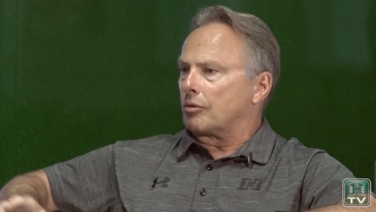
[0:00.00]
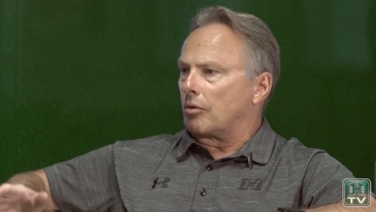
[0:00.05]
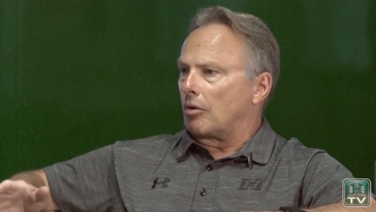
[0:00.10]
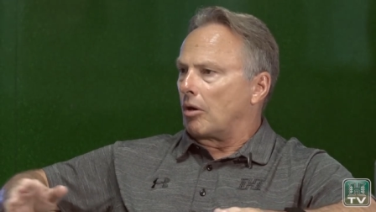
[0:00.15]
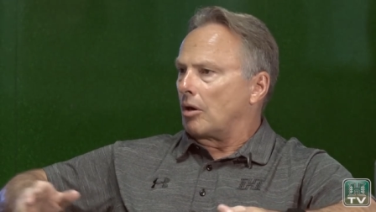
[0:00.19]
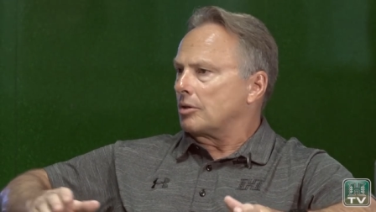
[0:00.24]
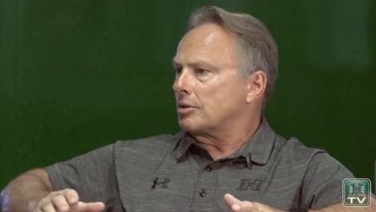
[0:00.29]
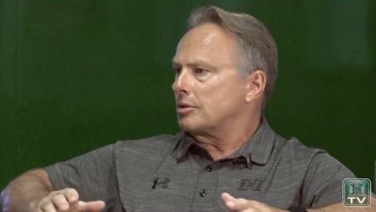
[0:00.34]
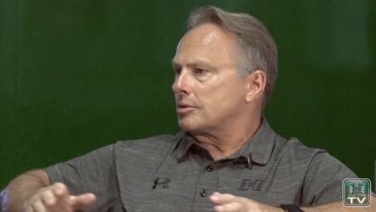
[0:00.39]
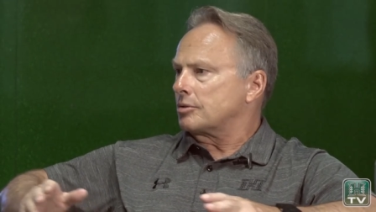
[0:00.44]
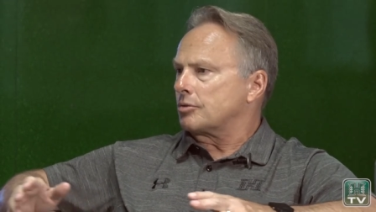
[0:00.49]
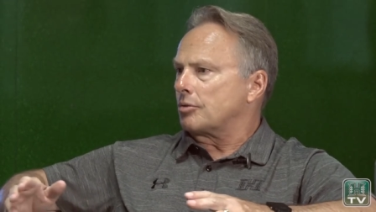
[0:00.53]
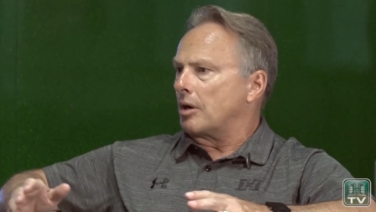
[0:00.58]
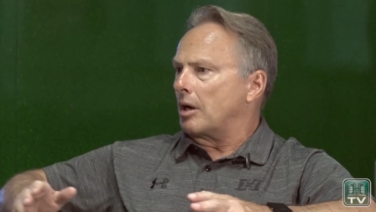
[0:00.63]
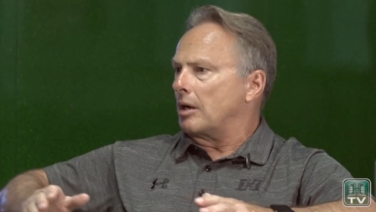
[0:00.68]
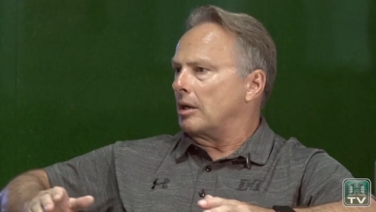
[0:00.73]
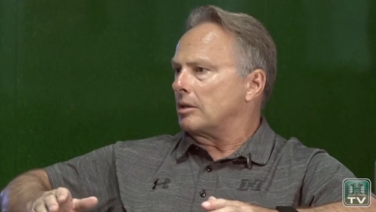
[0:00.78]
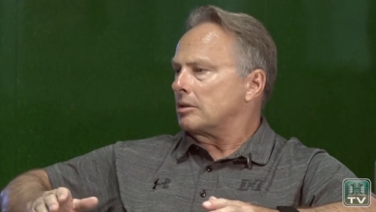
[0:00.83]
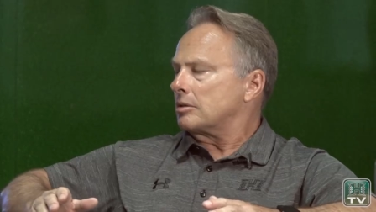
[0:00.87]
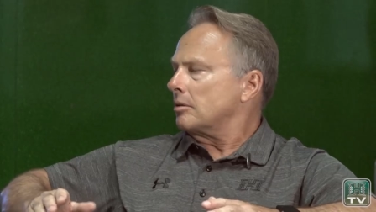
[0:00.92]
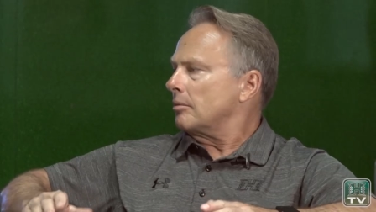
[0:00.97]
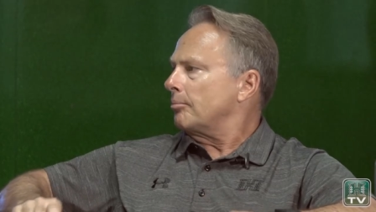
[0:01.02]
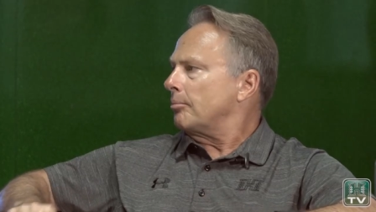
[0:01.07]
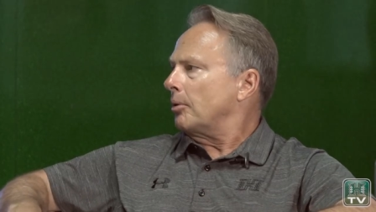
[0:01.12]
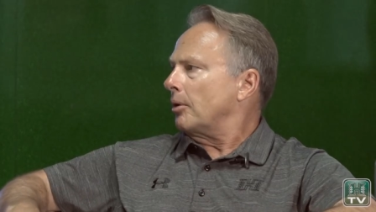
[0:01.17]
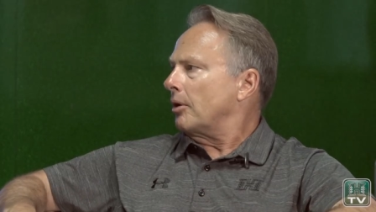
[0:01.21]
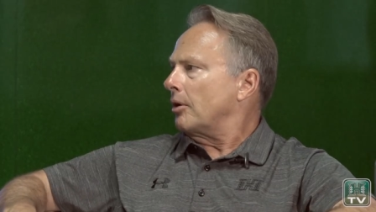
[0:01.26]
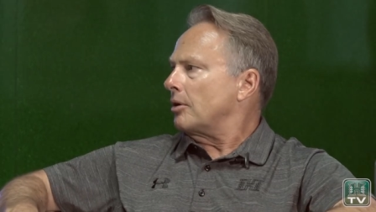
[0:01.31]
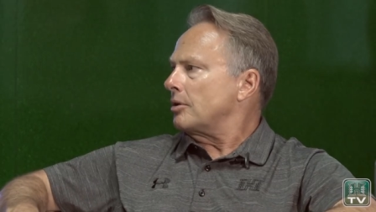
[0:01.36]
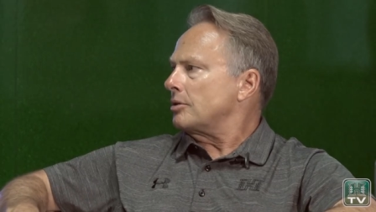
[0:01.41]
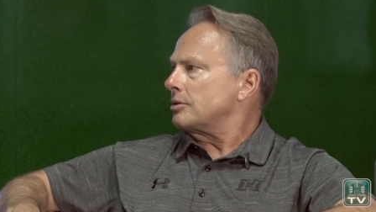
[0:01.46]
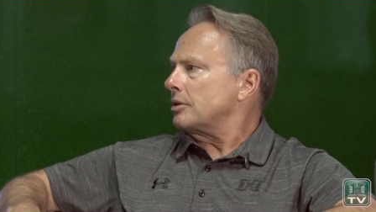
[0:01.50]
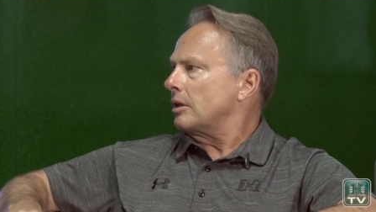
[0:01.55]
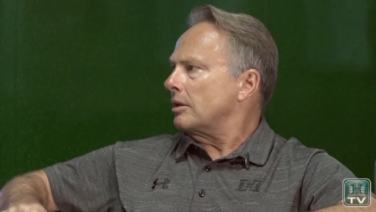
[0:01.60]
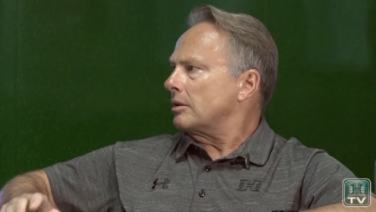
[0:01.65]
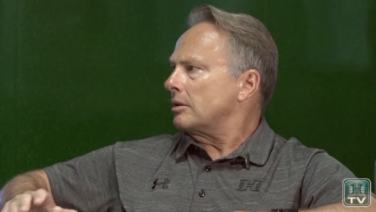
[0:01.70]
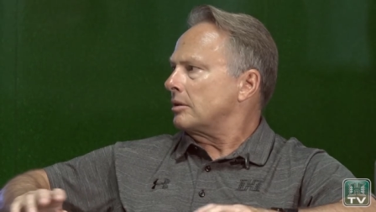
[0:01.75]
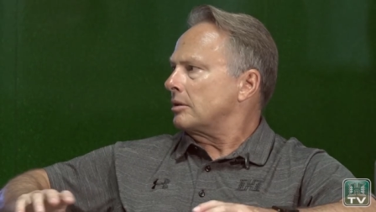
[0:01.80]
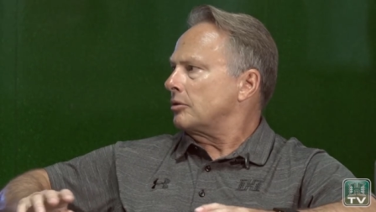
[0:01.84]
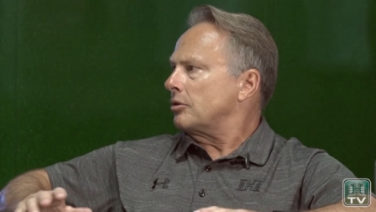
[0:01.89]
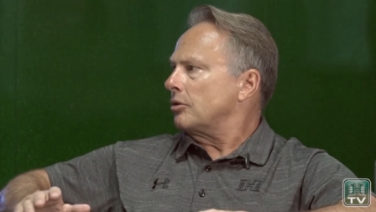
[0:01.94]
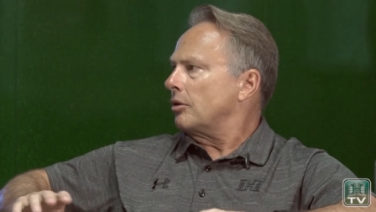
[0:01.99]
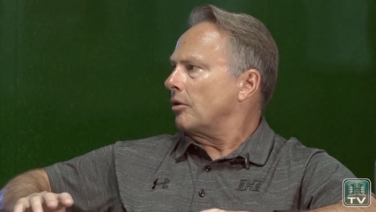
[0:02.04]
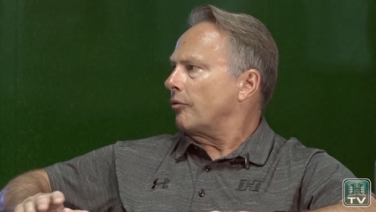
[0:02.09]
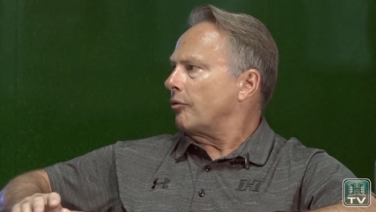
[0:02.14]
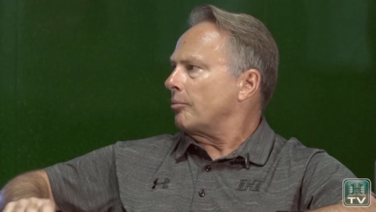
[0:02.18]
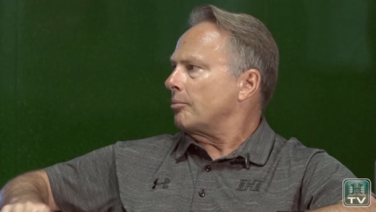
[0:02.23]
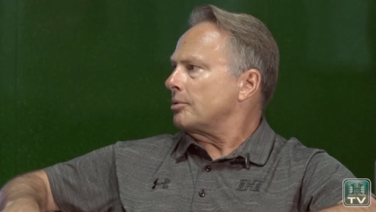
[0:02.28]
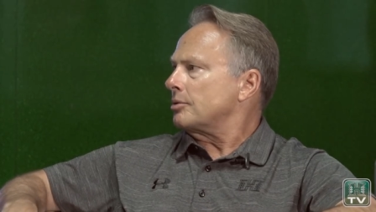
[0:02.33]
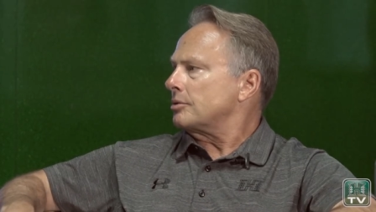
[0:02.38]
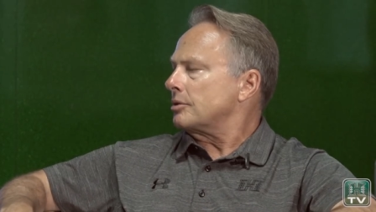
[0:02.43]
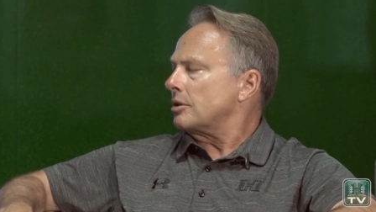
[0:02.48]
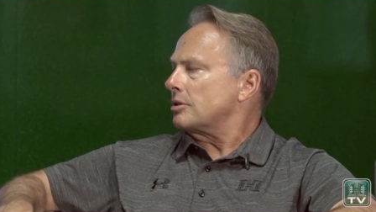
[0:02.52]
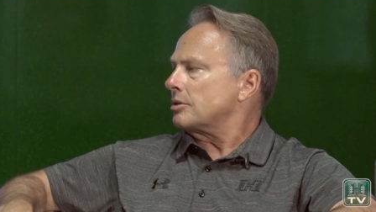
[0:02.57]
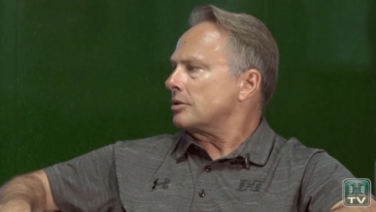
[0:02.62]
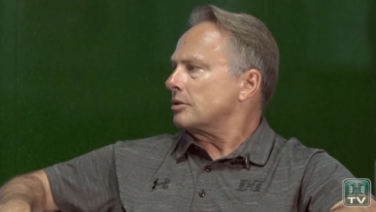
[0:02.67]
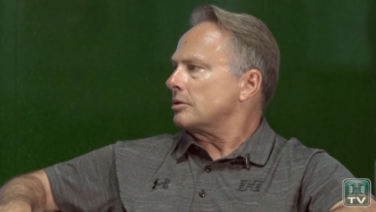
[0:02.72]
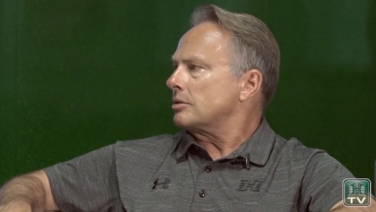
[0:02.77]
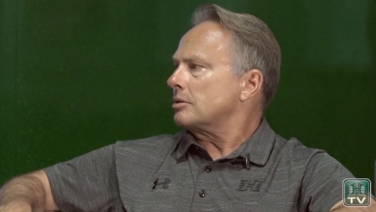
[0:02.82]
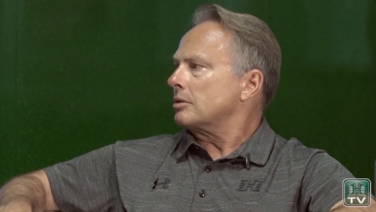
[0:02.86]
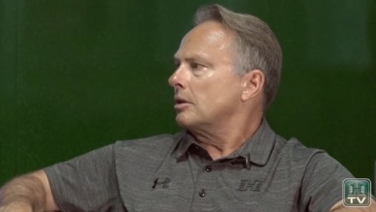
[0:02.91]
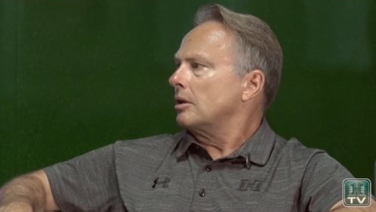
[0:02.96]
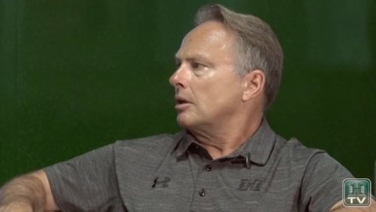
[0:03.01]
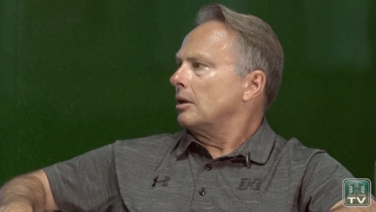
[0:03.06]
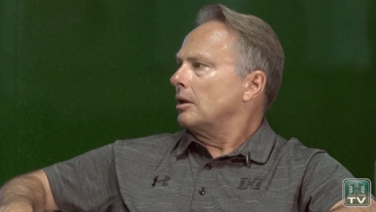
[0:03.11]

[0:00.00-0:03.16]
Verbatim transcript: cross-training some players at two different positions